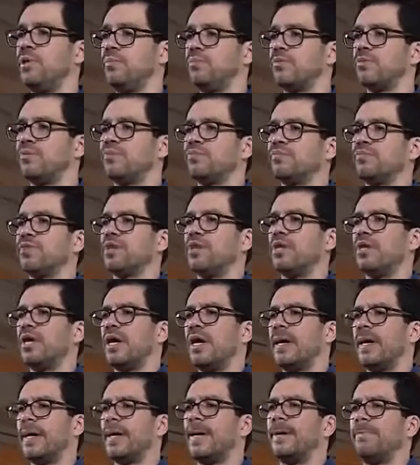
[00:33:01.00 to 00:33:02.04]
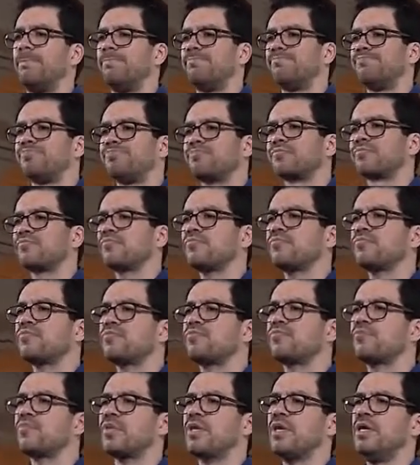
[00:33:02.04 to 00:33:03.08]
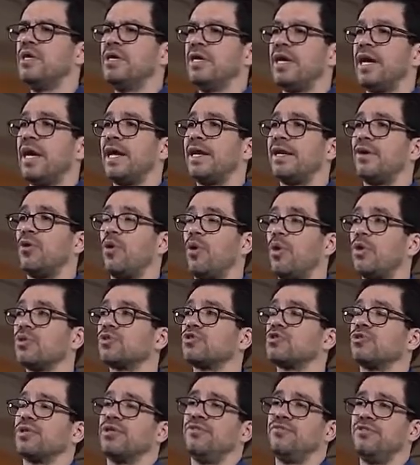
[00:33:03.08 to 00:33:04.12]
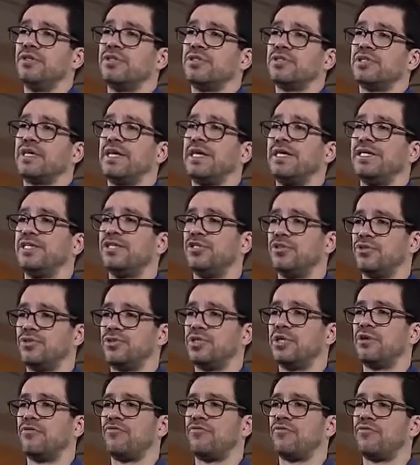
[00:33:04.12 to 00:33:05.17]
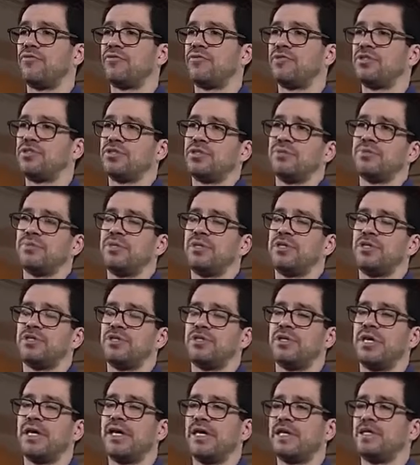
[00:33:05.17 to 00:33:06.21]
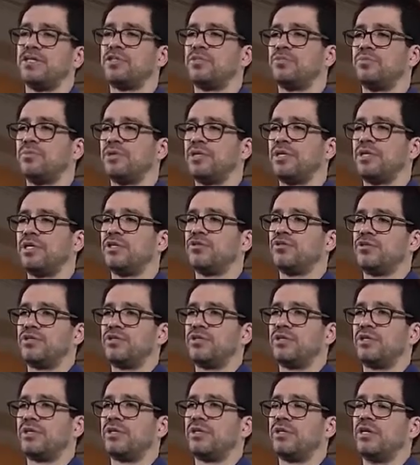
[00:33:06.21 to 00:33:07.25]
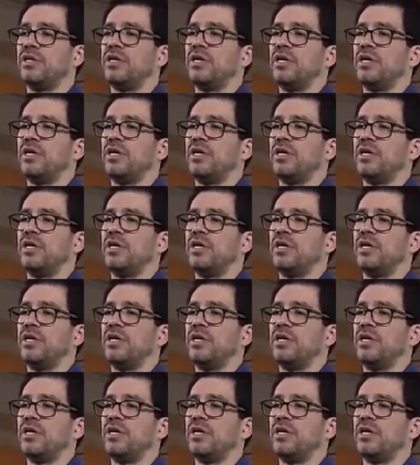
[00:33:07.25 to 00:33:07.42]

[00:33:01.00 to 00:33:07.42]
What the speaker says: people. And it'll also give you insight into yourself, just something on your hand. It's pretty interesting.